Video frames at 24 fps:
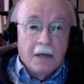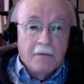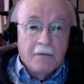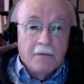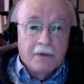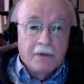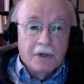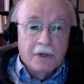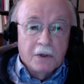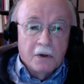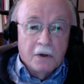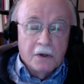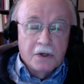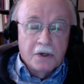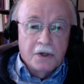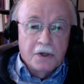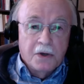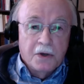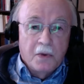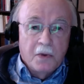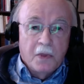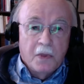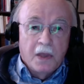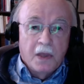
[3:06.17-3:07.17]
but he was
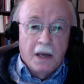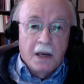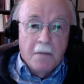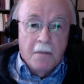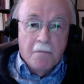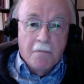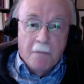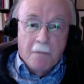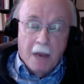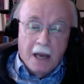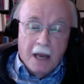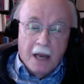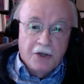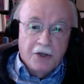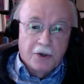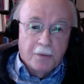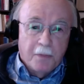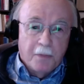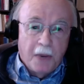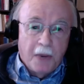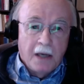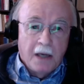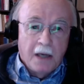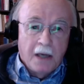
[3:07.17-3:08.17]
also the
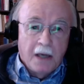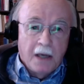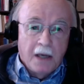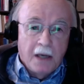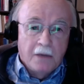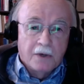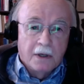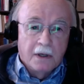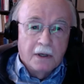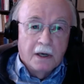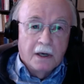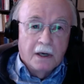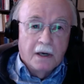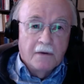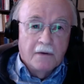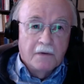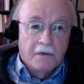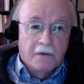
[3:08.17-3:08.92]
major patron